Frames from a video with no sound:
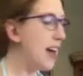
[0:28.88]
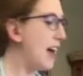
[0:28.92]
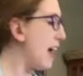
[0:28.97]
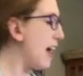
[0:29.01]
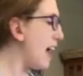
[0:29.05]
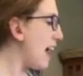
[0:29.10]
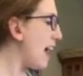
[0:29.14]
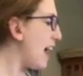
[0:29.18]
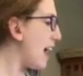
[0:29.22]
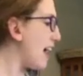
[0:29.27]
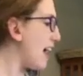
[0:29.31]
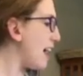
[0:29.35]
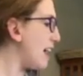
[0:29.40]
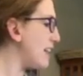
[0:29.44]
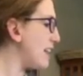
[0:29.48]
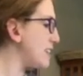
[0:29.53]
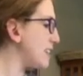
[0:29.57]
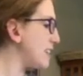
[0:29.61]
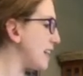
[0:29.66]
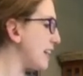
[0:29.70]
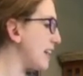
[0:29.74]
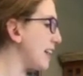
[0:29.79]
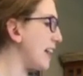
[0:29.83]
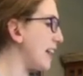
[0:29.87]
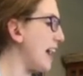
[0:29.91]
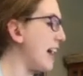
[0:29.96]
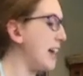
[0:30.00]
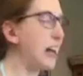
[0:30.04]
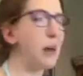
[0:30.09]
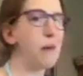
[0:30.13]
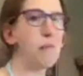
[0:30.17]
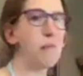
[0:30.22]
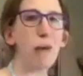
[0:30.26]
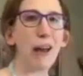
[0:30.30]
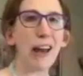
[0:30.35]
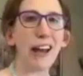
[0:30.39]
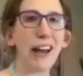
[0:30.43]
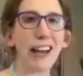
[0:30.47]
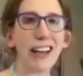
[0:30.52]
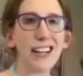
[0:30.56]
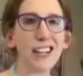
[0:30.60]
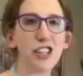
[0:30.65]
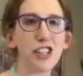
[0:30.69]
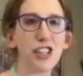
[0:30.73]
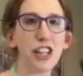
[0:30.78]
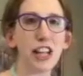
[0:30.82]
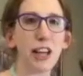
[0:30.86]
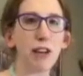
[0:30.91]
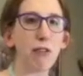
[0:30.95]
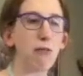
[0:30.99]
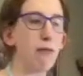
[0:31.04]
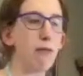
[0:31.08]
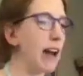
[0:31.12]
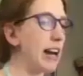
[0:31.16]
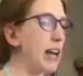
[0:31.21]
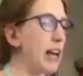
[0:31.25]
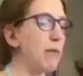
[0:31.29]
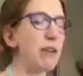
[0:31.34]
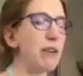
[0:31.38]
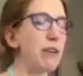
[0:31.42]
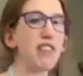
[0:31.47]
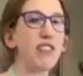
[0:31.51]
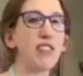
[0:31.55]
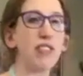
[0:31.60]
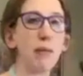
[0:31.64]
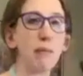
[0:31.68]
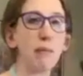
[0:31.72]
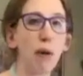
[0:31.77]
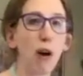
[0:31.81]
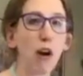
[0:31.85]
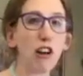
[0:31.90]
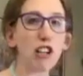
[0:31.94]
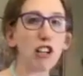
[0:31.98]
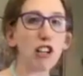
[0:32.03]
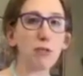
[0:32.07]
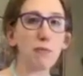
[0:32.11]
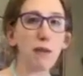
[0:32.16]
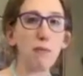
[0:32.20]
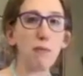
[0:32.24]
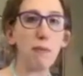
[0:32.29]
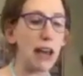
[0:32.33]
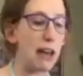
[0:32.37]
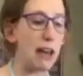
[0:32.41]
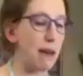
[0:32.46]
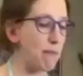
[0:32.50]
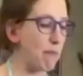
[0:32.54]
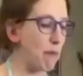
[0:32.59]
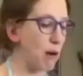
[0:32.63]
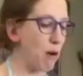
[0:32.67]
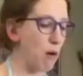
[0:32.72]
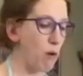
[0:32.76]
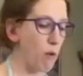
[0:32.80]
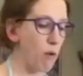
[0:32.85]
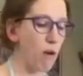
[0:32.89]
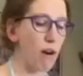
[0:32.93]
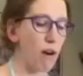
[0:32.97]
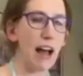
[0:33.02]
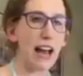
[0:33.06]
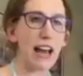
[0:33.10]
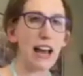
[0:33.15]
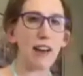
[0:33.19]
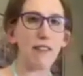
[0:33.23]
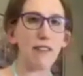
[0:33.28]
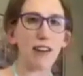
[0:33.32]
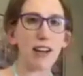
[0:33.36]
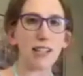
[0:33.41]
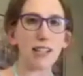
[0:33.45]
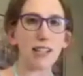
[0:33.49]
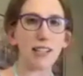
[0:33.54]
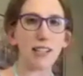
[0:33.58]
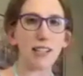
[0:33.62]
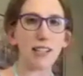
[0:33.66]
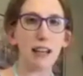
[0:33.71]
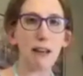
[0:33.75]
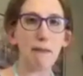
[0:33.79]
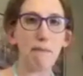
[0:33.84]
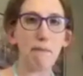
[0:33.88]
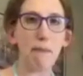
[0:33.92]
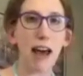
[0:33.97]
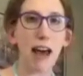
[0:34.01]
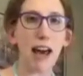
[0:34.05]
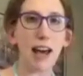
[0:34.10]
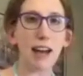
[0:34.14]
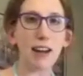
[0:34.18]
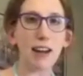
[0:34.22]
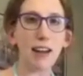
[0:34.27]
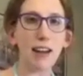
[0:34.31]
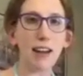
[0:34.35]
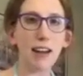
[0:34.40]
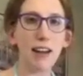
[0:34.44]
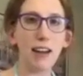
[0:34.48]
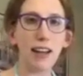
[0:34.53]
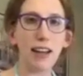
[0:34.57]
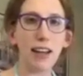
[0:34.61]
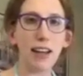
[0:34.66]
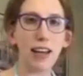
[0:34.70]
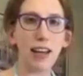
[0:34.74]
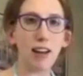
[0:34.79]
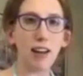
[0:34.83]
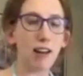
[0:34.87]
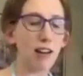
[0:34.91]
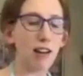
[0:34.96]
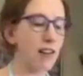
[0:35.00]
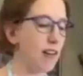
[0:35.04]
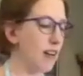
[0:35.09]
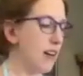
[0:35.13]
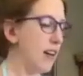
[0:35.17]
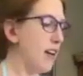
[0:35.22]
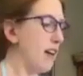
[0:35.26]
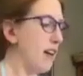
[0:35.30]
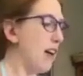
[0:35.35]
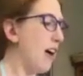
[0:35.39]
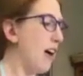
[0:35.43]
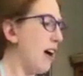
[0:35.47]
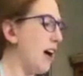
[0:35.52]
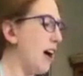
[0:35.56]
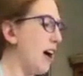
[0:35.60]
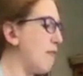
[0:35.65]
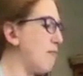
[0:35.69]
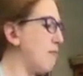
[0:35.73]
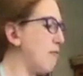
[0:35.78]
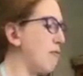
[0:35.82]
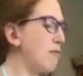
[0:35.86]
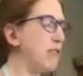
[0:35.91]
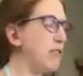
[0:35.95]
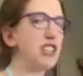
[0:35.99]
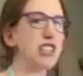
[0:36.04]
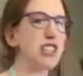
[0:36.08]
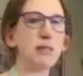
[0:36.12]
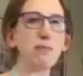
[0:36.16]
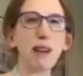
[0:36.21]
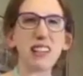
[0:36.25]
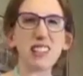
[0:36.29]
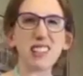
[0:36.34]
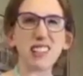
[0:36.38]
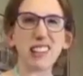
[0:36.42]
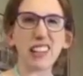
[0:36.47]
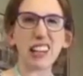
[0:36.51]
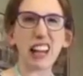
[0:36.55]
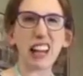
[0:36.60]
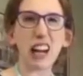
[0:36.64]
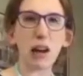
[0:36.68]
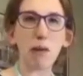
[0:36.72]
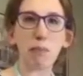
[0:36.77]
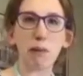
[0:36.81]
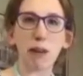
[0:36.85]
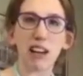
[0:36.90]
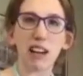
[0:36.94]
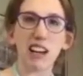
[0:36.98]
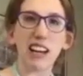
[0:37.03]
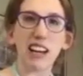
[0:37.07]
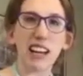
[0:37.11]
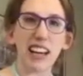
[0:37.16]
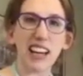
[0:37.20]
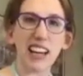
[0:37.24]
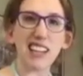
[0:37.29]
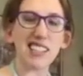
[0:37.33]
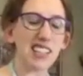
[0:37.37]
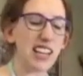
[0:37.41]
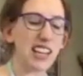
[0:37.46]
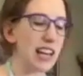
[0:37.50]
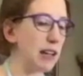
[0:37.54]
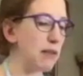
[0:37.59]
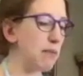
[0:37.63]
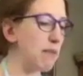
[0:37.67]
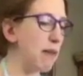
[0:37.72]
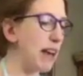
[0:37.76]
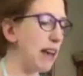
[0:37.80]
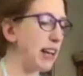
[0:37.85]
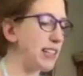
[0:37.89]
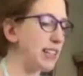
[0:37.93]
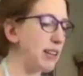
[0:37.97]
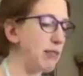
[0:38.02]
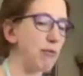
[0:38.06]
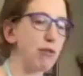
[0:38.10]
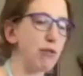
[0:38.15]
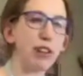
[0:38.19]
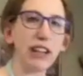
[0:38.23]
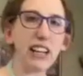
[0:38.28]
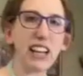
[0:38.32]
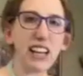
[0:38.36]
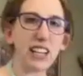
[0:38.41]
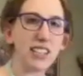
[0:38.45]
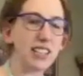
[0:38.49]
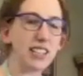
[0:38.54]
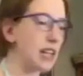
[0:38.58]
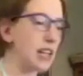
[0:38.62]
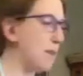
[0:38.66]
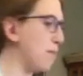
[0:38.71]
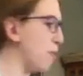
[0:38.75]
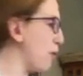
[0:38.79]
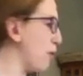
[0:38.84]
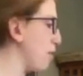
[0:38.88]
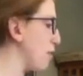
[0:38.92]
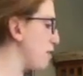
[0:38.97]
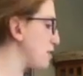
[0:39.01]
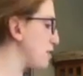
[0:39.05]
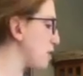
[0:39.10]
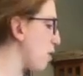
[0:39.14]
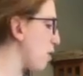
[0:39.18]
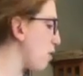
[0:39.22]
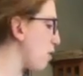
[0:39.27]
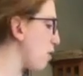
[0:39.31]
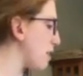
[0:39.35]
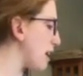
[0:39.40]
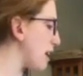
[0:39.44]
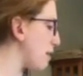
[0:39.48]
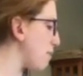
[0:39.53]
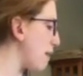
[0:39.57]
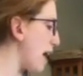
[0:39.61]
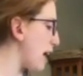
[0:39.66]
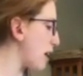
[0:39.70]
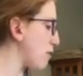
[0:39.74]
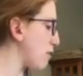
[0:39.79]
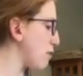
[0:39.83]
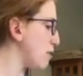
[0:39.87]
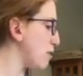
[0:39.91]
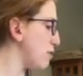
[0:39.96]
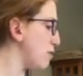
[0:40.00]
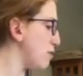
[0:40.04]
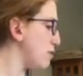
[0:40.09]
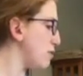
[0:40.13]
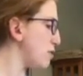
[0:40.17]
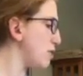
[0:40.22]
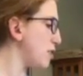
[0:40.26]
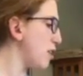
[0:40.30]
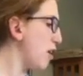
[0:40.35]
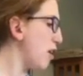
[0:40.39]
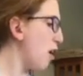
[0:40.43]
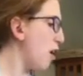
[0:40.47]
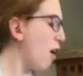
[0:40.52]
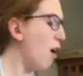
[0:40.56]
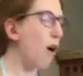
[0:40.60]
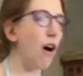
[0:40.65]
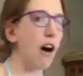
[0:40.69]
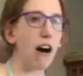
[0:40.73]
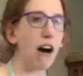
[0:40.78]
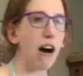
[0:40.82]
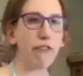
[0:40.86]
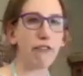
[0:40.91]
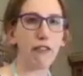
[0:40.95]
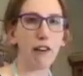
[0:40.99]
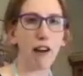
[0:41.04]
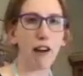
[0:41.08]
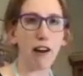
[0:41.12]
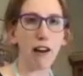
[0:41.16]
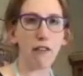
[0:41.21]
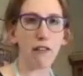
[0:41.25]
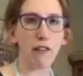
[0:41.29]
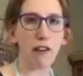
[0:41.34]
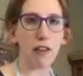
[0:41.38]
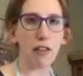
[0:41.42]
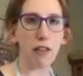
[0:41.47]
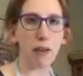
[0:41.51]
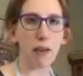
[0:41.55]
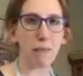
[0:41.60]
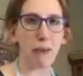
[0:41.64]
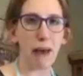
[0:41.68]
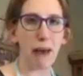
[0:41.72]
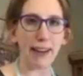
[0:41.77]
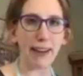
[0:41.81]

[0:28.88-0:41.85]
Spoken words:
And get a baking sheet ready with some parchment paper, or I have a slip mat here, which just makes cleanup easy and makes it really easy to pull those coconut macaroons off of the pan.